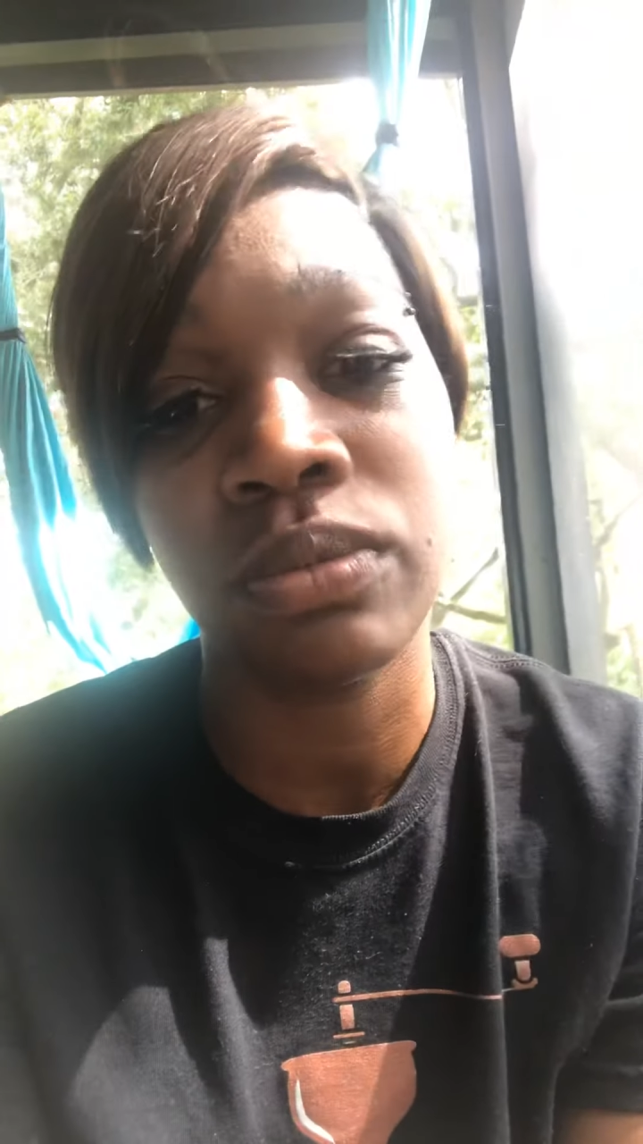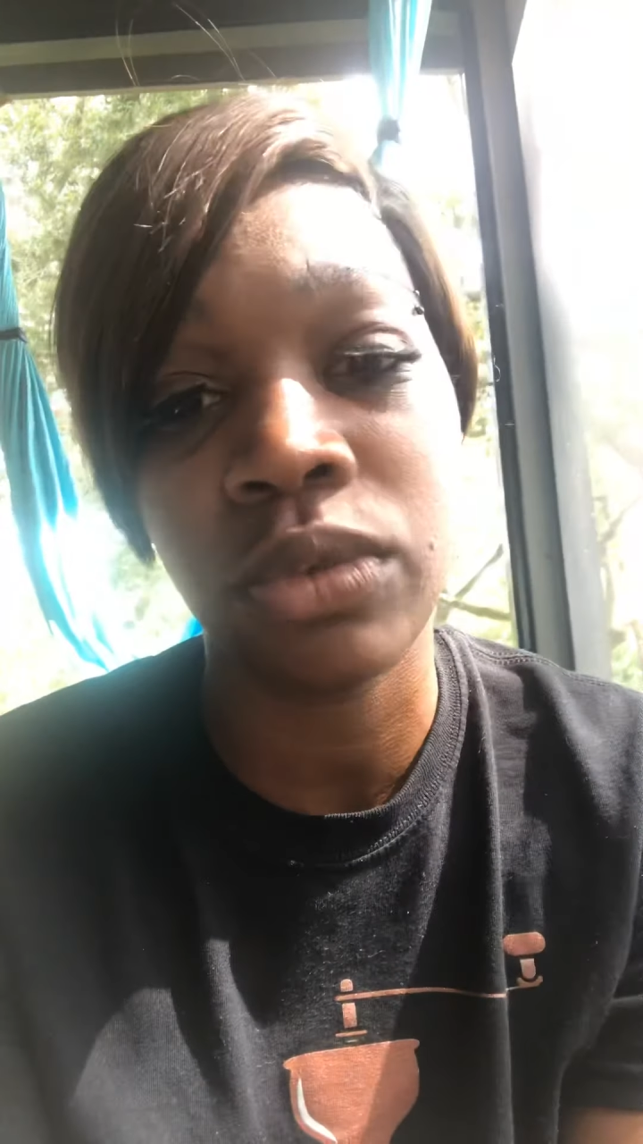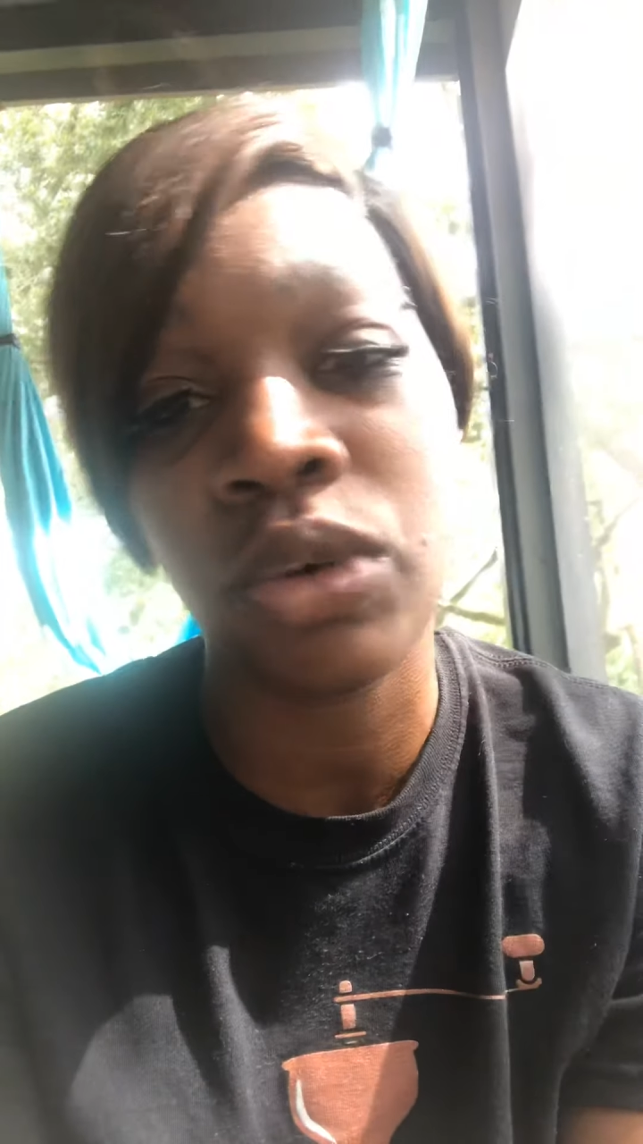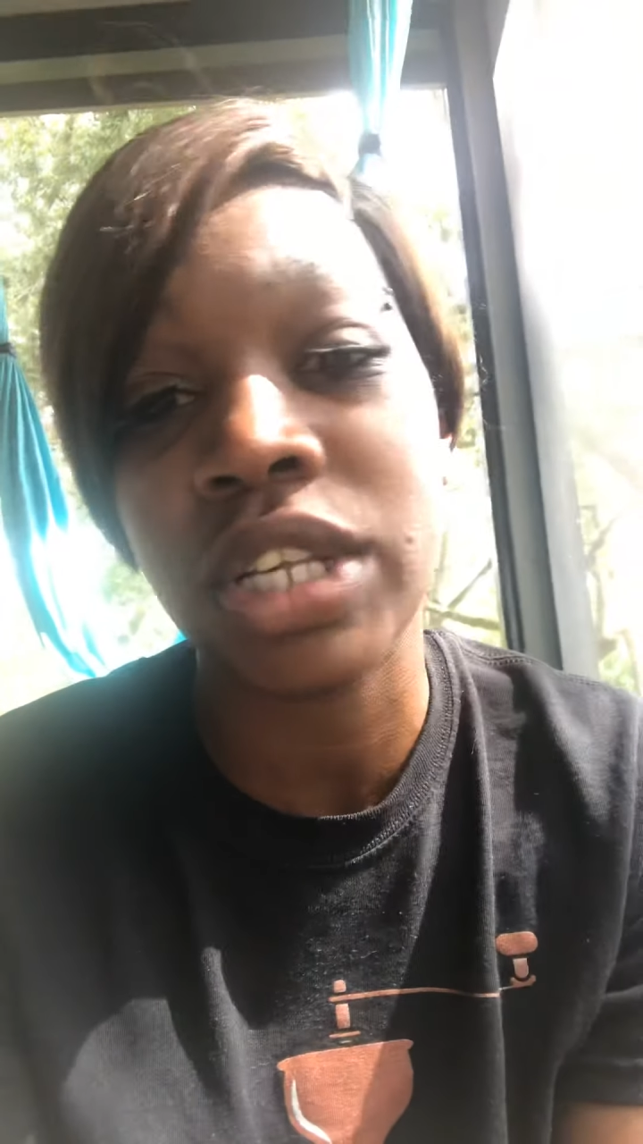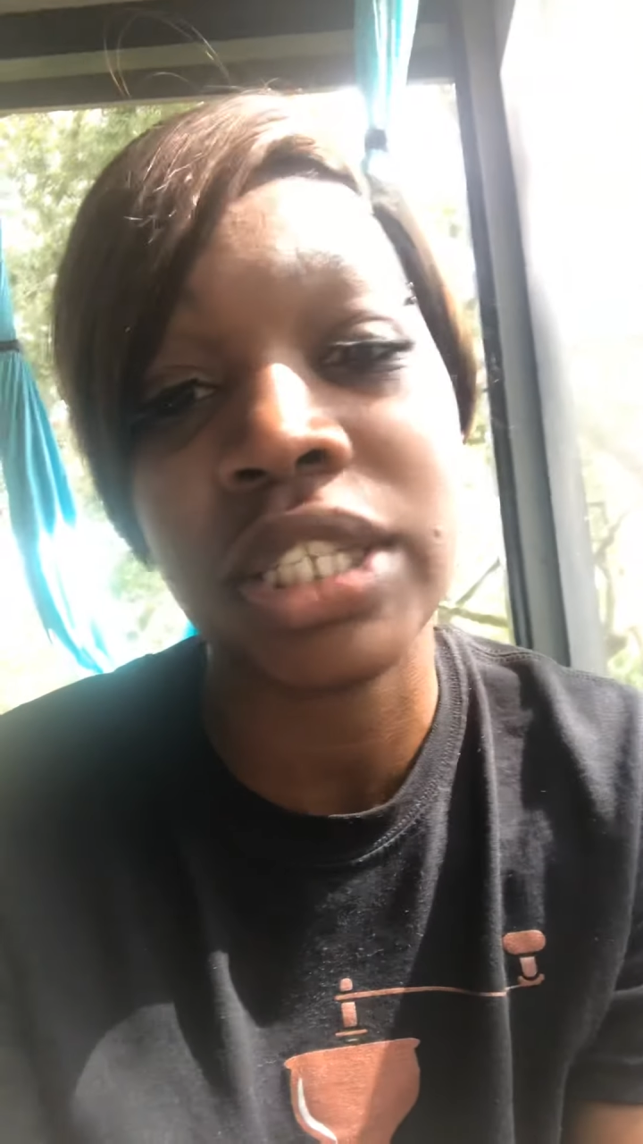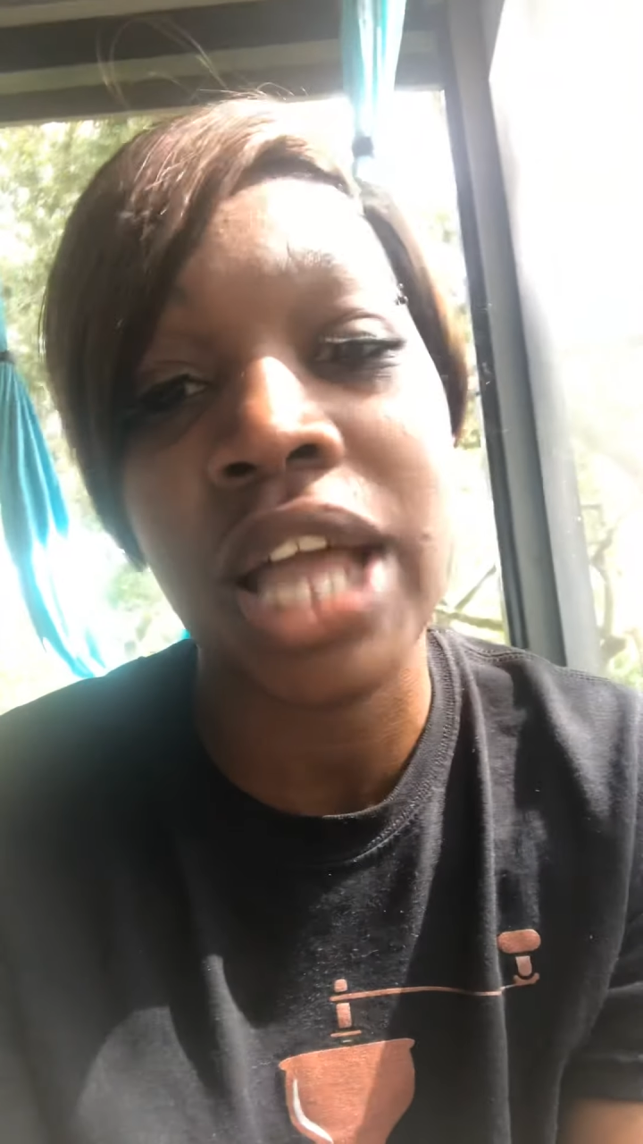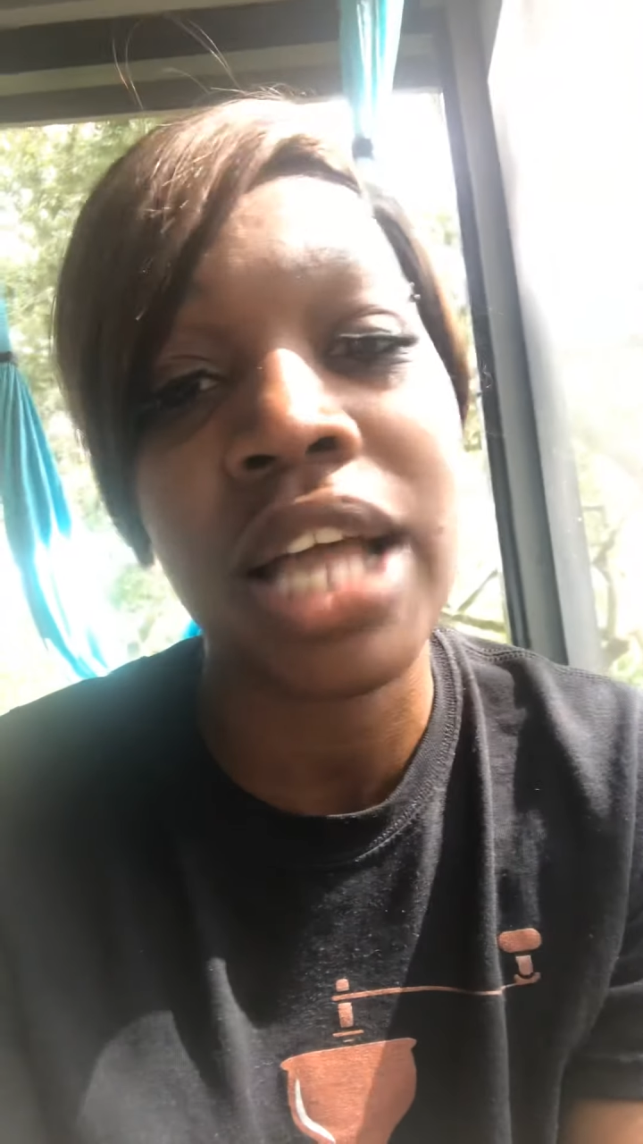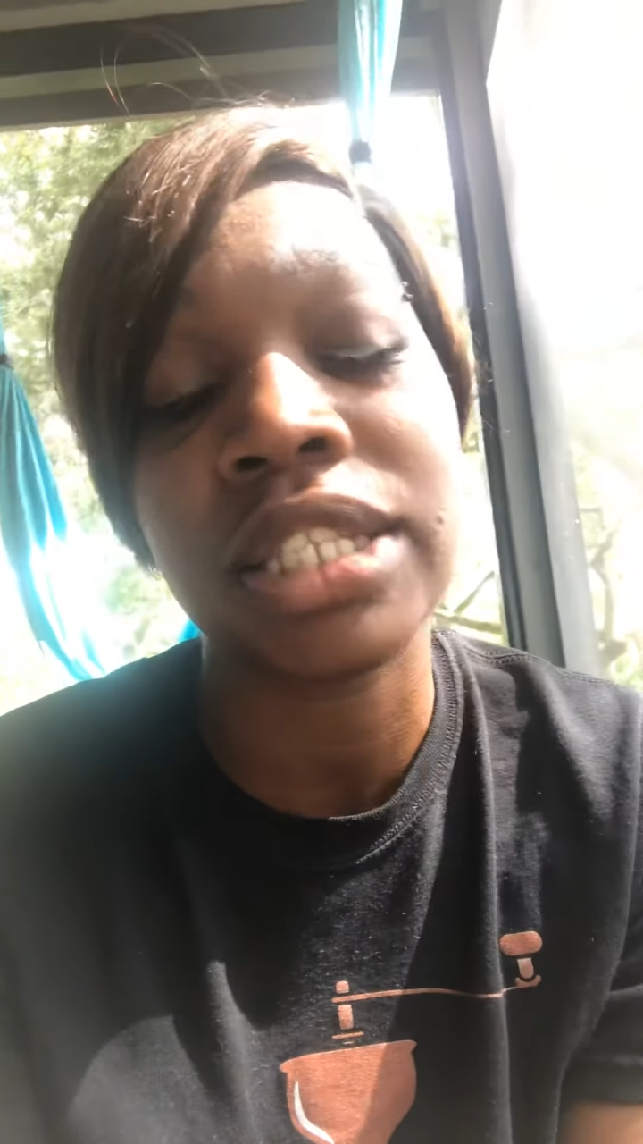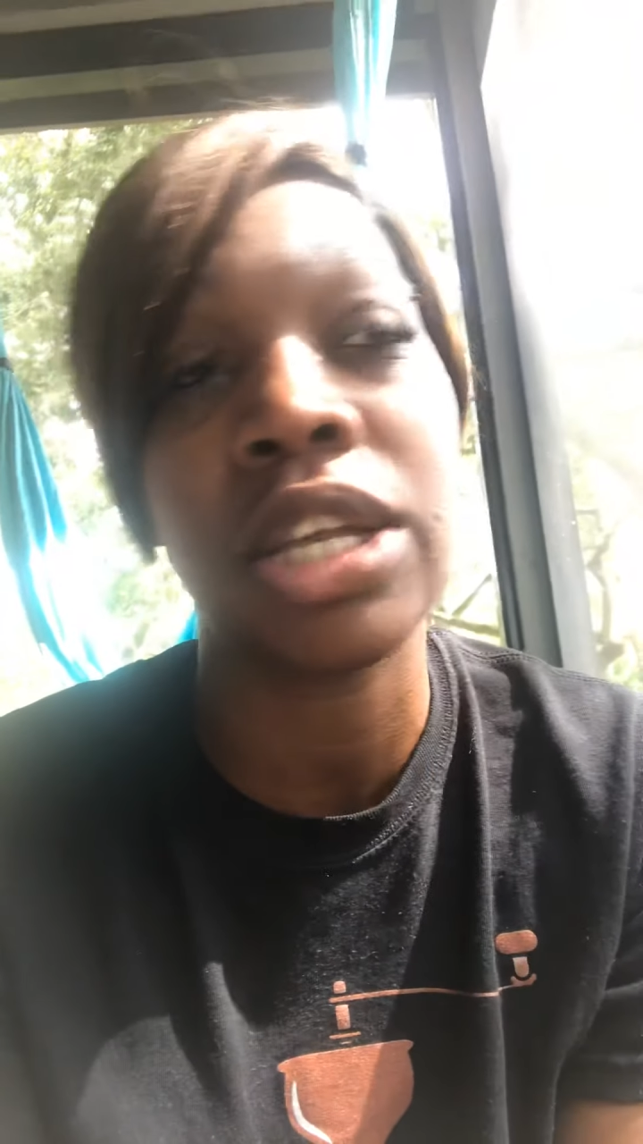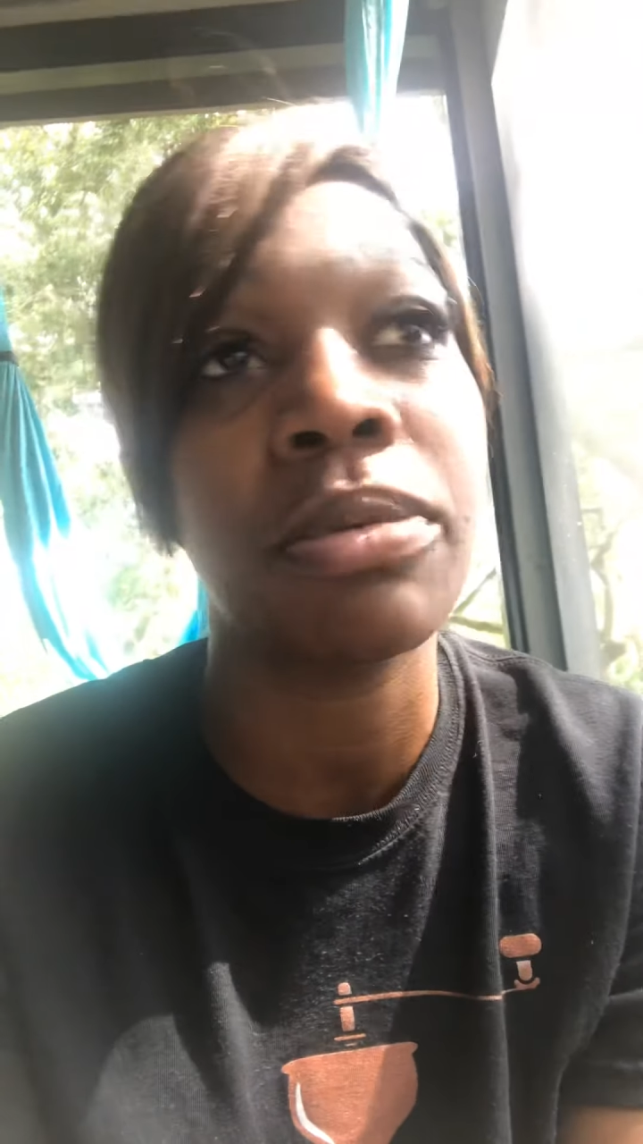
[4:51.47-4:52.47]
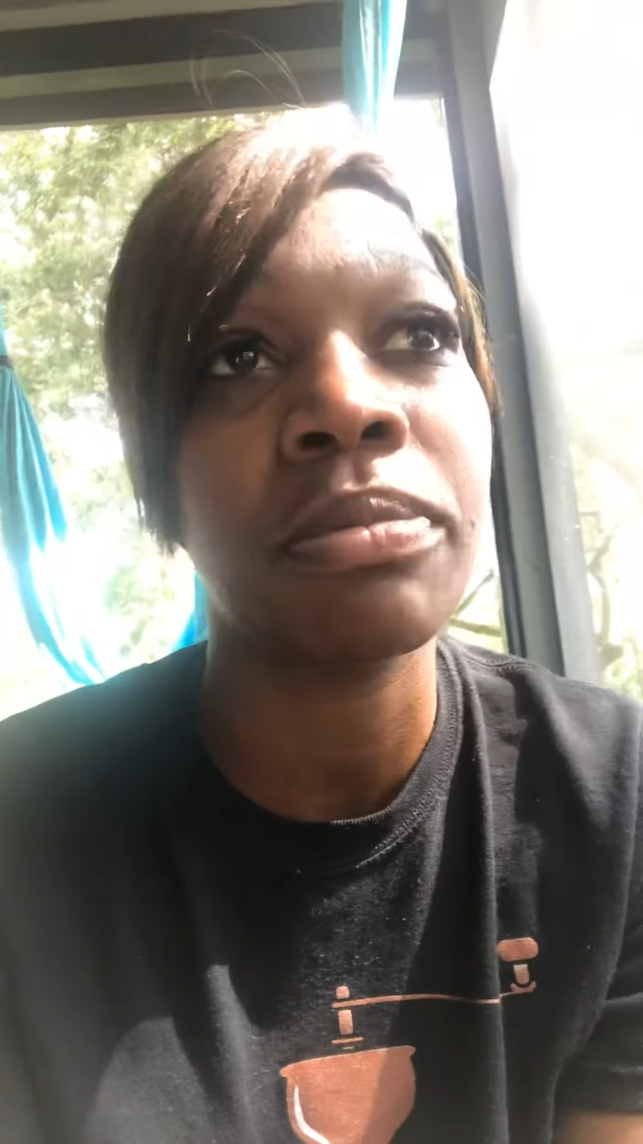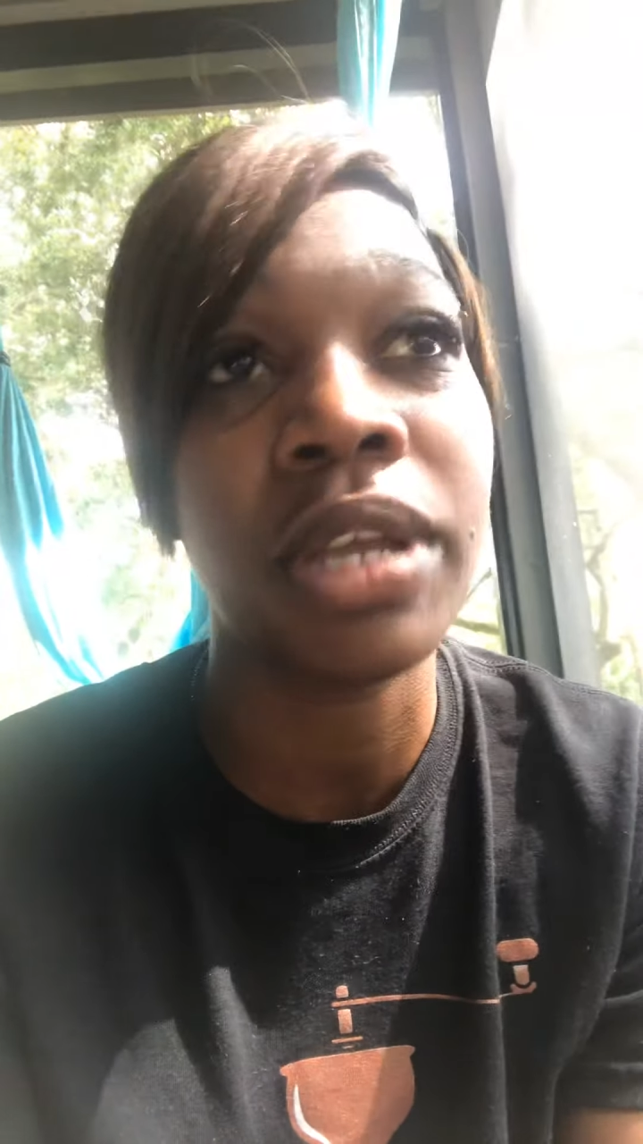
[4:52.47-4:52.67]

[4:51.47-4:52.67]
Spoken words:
criticize them